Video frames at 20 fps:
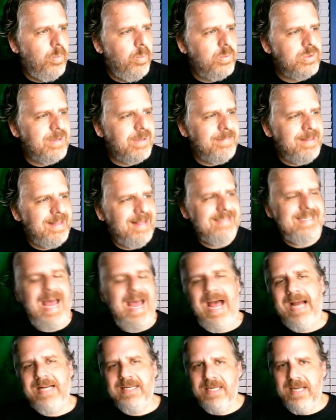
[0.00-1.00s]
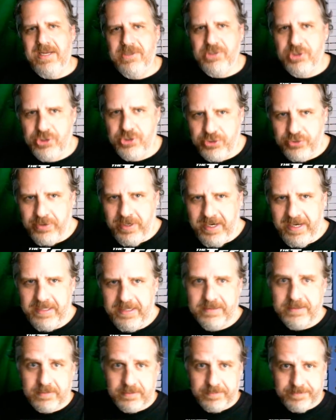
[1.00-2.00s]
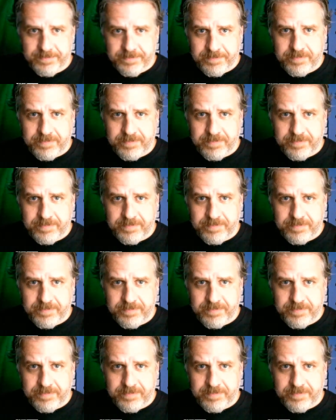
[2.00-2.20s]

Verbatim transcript: something that's acting as strings,